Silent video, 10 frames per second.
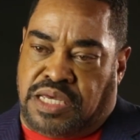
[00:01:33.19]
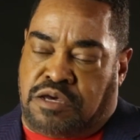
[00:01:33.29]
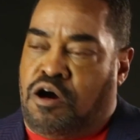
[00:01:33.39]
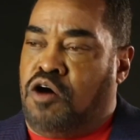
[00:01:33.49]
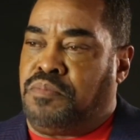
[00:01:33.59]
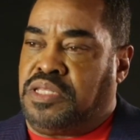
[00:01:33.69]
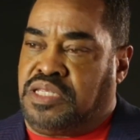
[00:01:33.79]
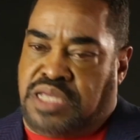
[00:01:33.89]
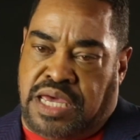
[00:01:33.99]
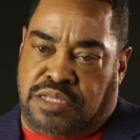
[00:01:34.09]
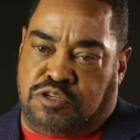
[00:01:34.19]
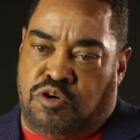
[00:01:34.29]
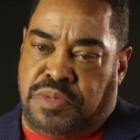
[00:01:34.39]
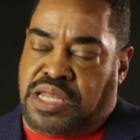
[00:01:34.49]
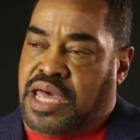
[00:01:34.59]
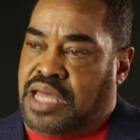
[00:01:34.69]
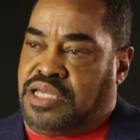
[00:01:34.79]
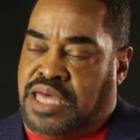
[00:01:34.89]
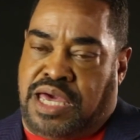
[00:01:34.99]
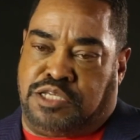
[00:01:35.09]
they called me the day and told me that I
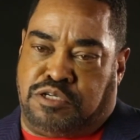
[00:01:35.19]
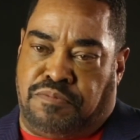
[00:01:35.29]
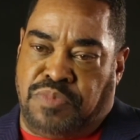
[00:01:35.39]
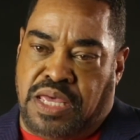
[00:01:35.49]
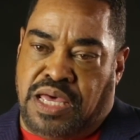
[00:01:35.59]
had cancer,